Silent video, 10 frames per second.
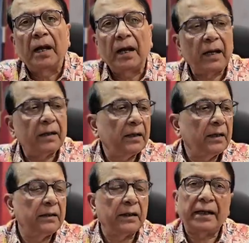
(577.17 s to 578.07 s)
And
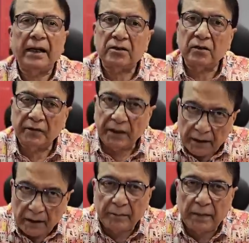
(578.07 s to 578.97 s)
in the case of
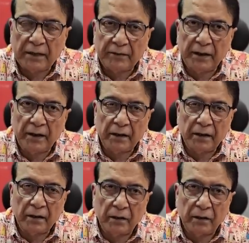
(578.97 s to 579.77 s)
Indian military,